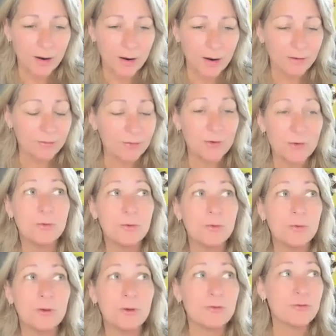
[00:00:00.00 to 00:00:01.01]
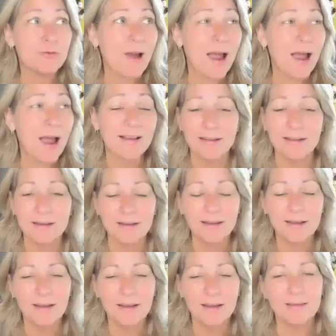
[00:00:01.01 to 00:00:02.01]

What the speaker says: are, for you to attract the